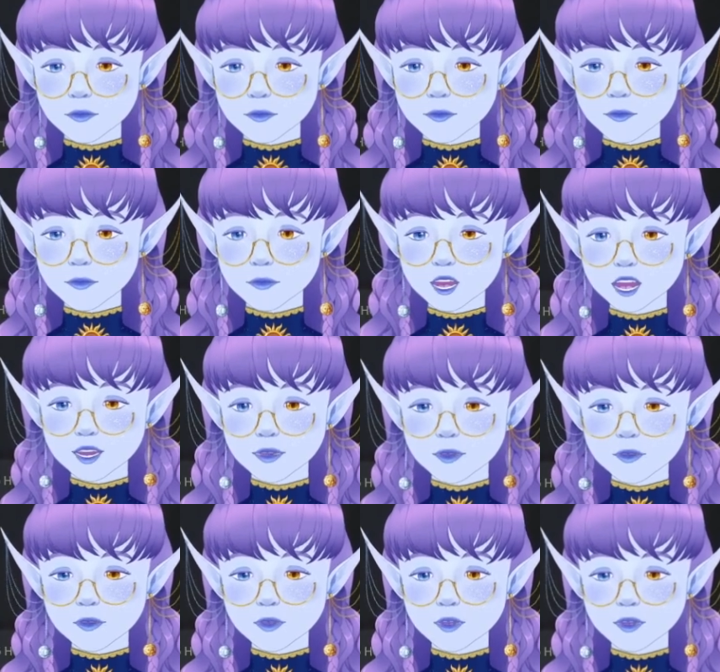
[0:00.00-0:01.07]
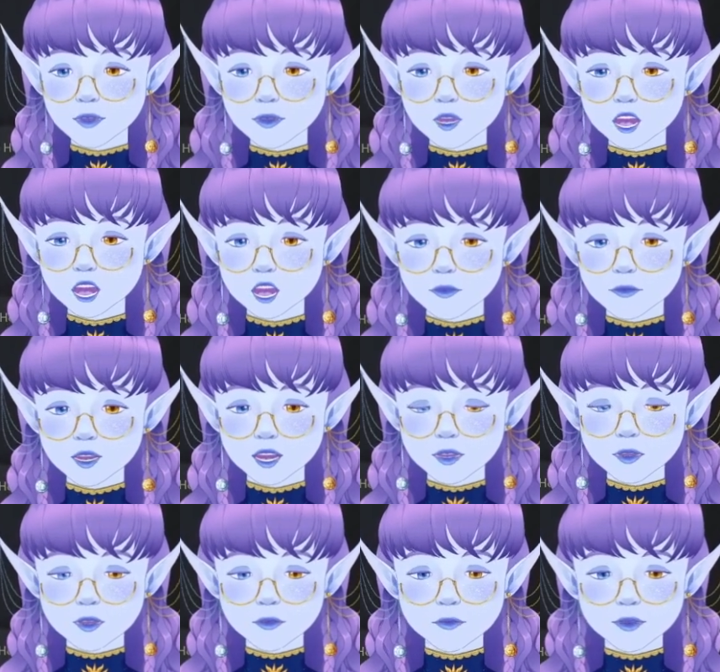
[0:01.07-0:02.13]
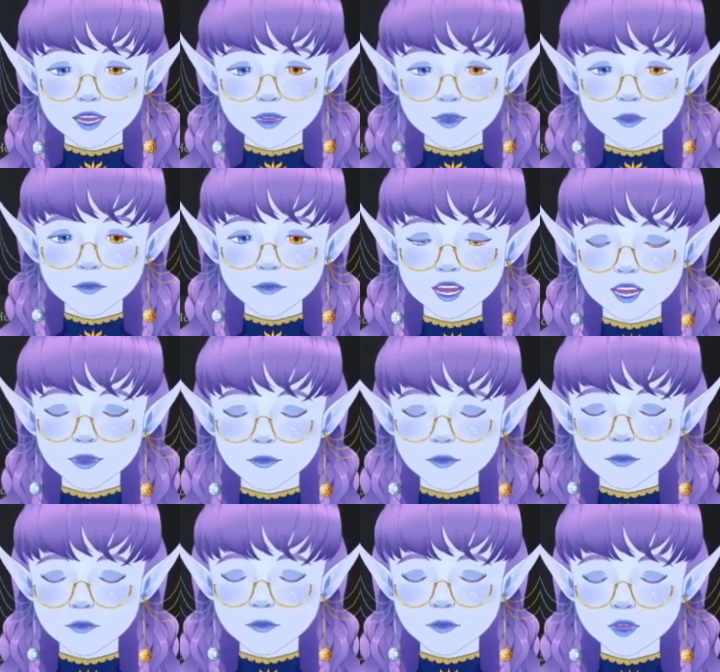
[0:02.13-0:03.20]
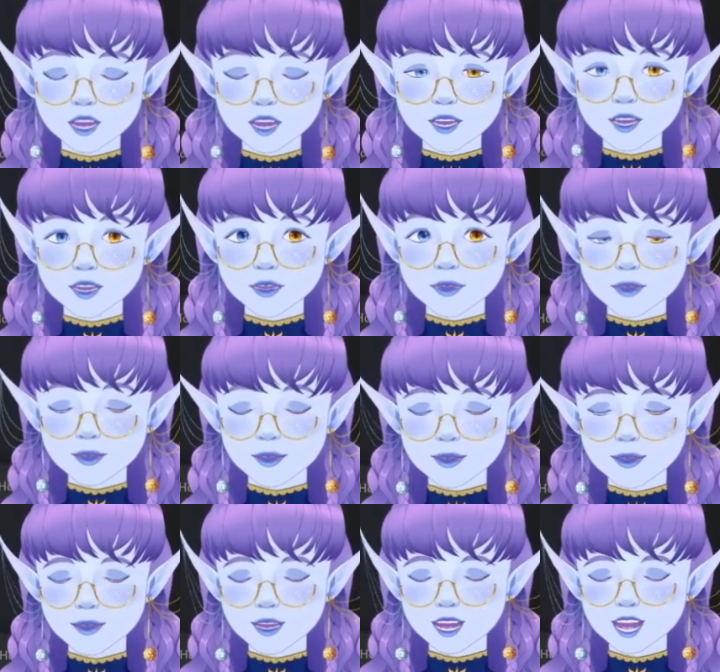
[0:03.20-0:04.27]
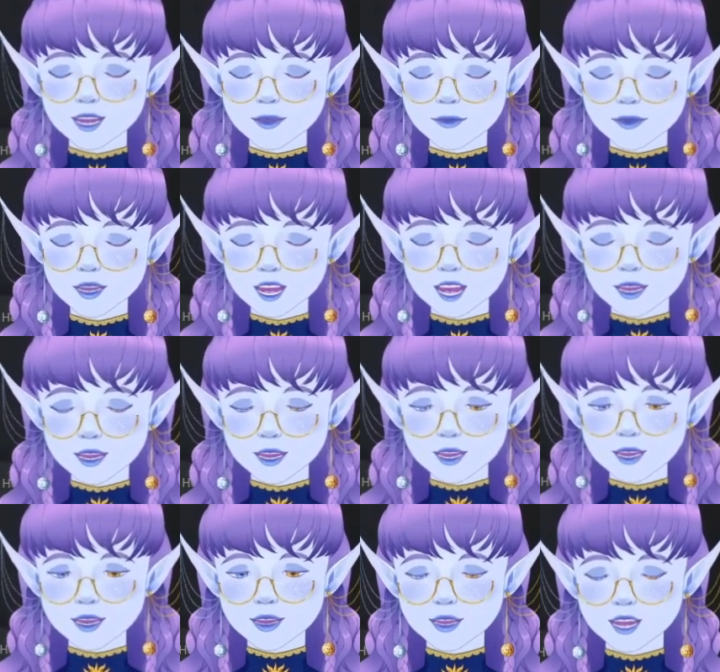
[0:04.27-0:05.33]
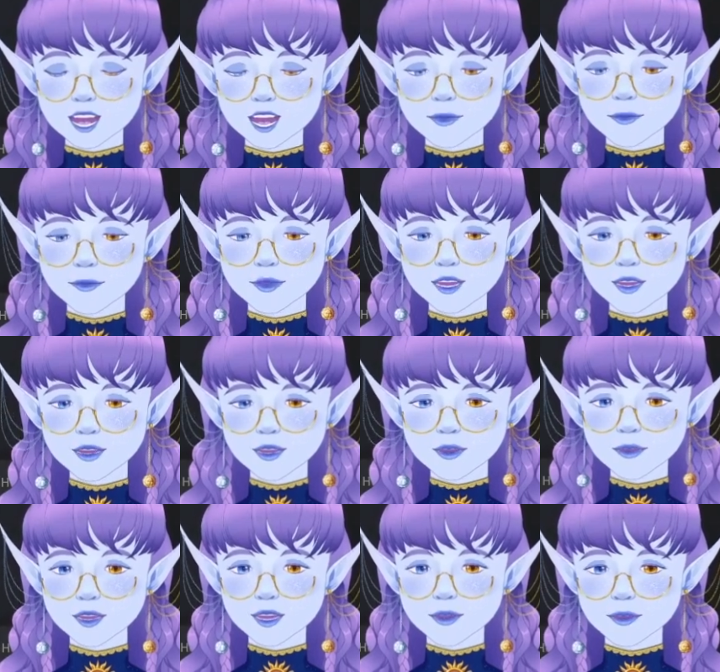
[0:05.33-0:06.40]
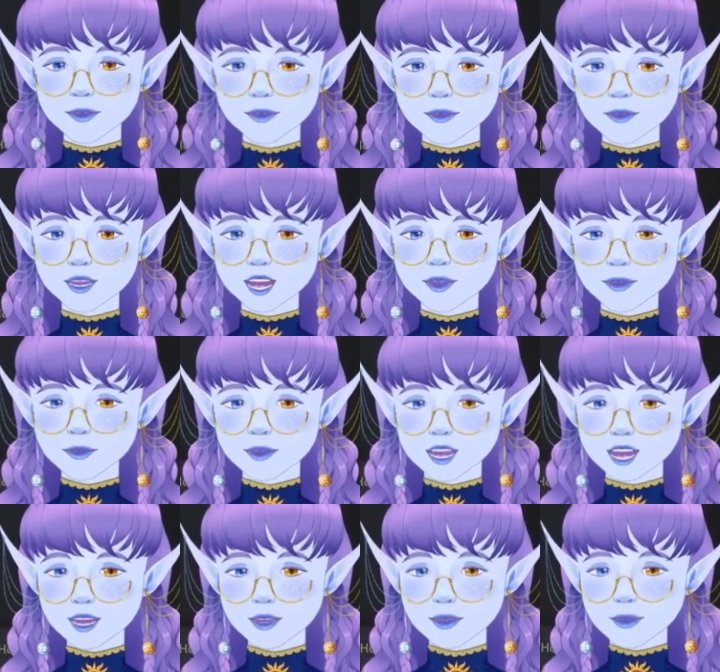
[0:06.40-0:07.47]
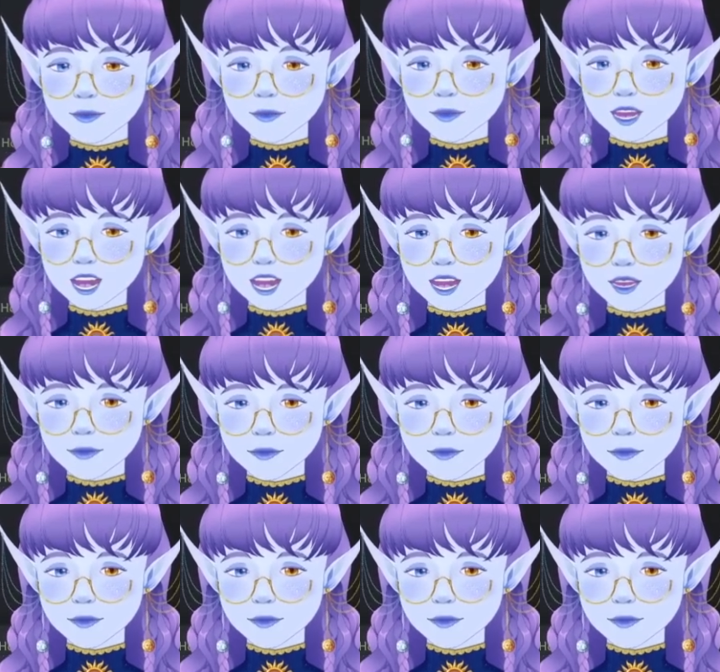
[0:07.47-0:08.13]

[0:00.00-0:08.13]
But she's calm and she's patient, right? So I'm trying, as a player, I'm really trying to channel that vibe.